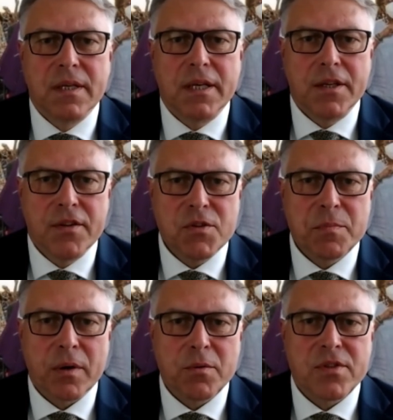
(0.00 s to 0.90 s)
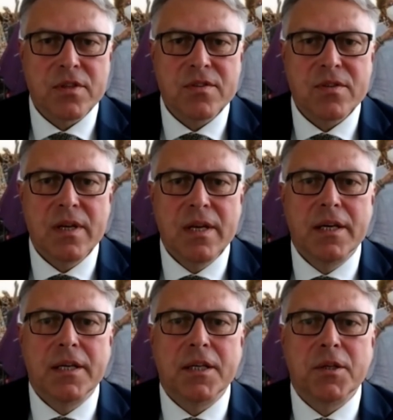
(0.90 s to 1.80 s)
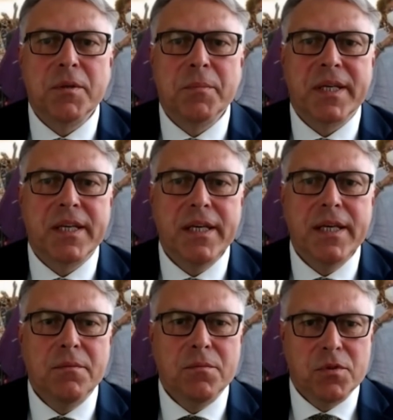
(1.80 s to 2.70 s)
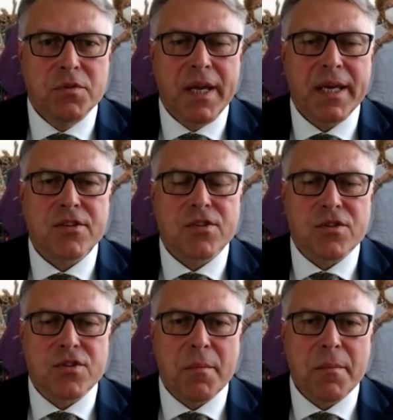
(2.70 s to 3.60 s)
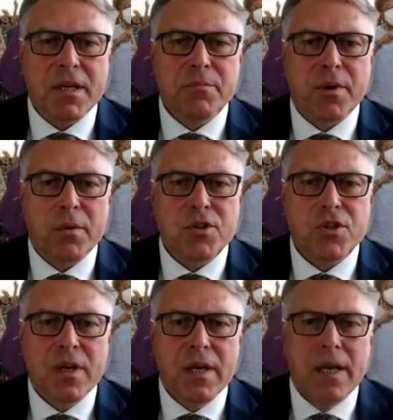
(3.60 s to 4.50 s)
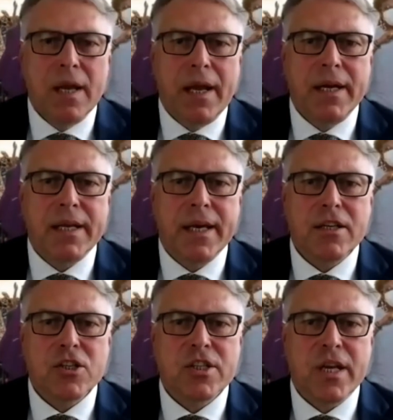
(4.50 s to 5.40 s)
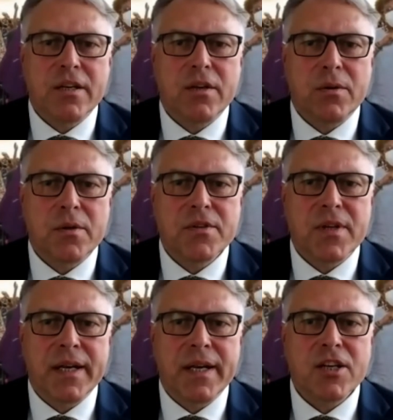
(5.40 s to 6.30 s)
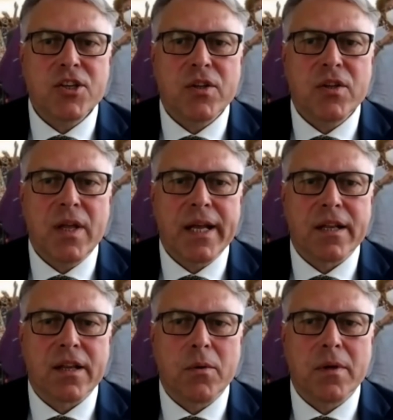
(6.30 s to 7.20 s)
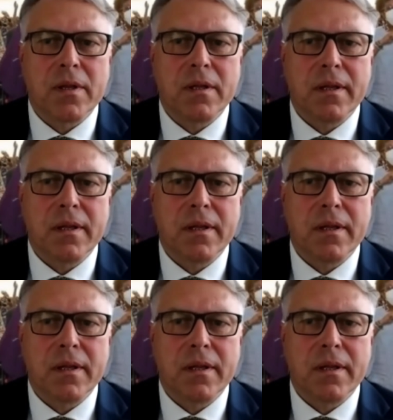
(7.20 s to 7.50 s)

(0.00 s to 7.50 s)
In this process, it will be key to take a systemic approach and engage stakeholders at national and local